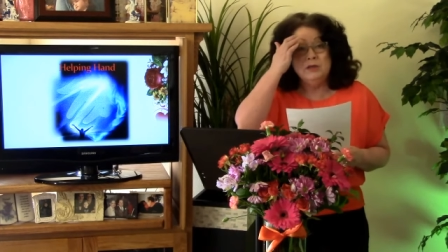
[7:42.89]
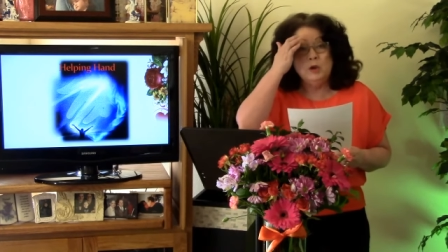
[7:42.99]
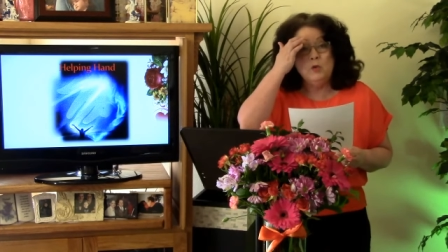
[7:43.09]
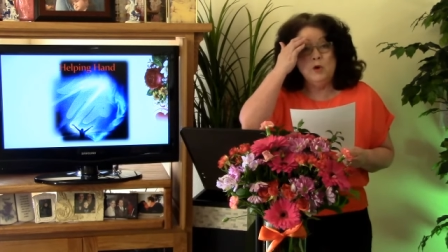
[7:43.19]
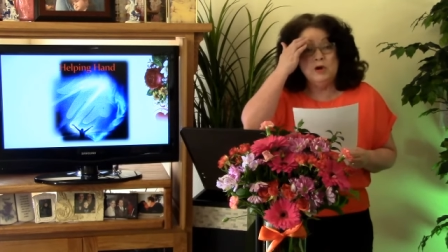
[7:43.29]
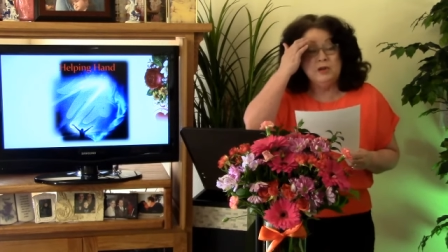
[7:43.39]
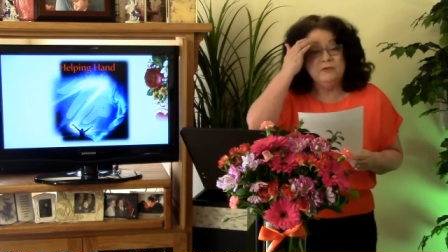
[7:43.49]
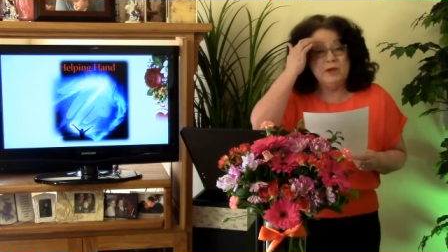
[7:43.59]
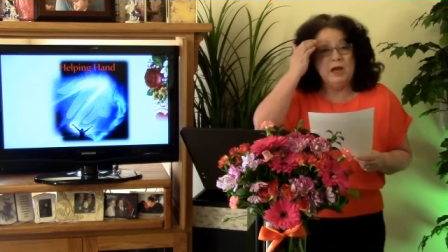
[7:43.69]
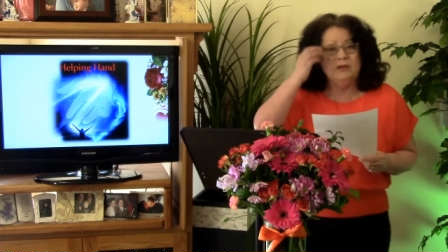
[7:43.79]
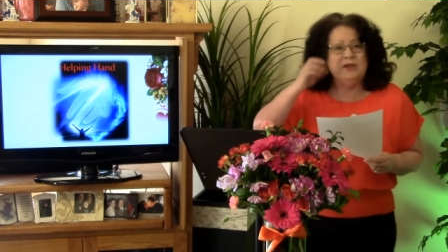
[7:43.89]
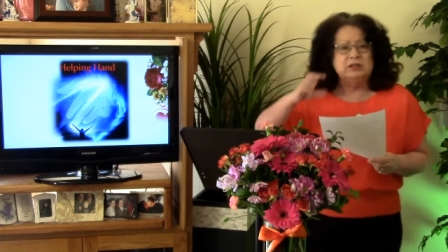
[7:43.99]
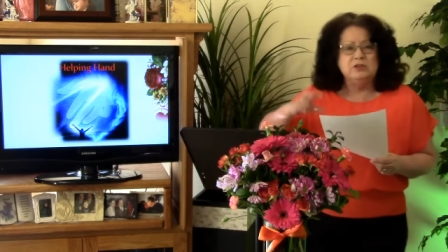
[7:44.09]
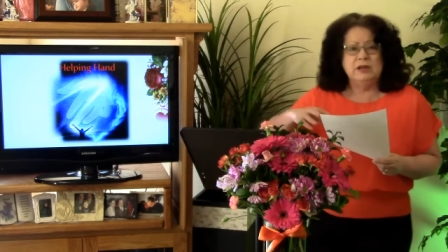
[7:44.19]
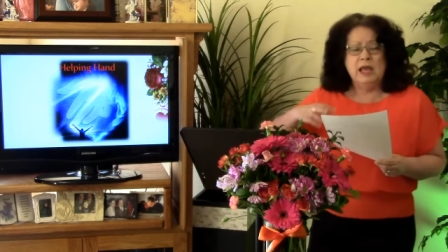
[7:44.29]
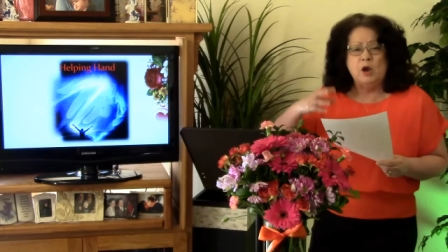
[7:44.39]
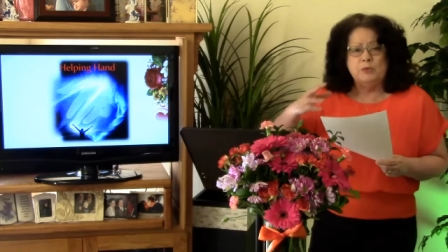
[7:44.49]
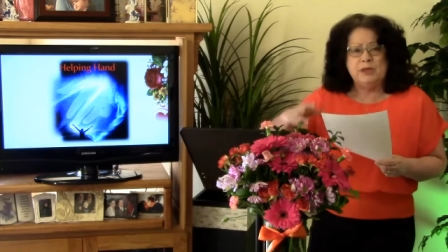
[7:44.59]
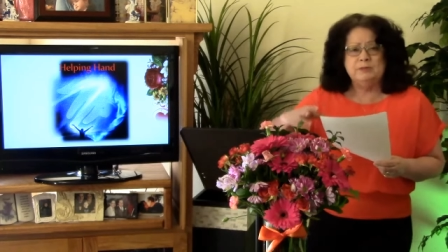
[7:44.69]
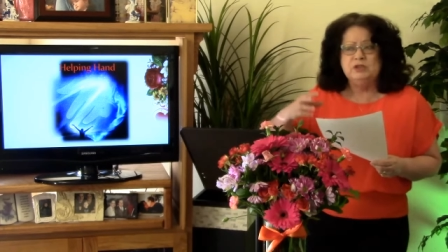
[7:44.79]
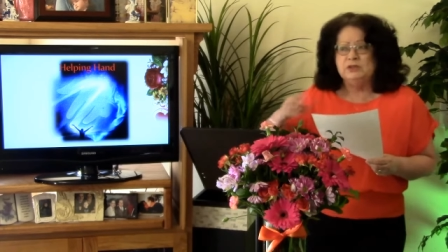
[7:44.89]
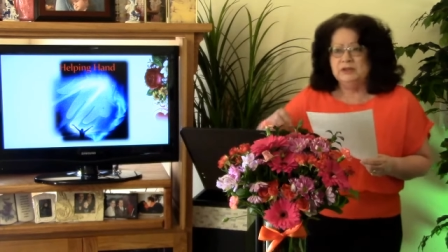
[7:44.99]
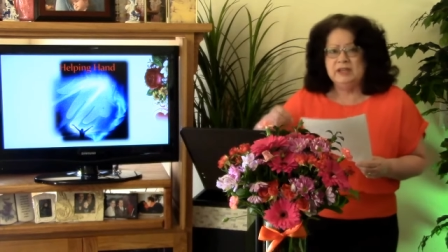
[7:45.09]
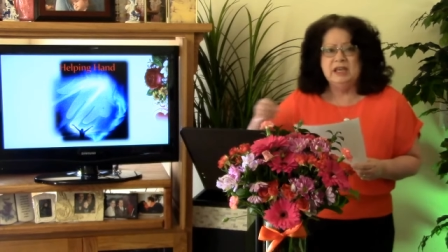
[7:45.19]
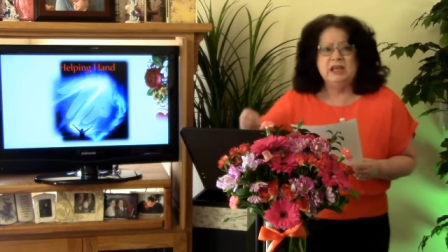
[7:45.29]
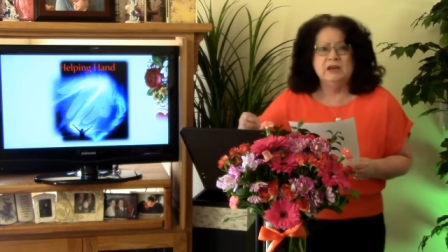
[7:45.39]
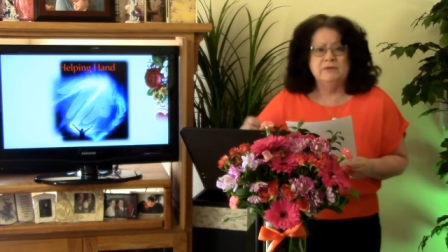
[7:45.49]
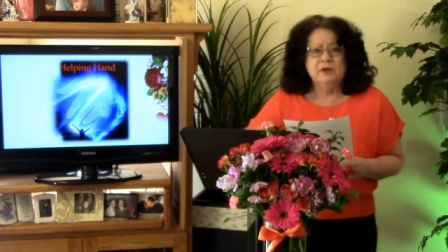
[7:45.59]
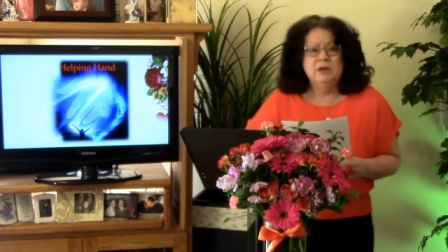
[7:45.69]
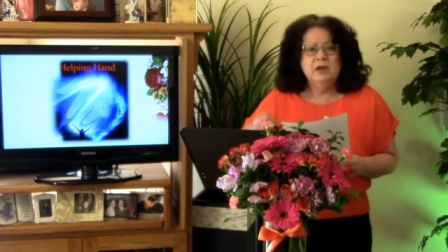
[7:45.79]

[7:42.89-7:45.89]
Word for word: the Word of God that's going to help them to live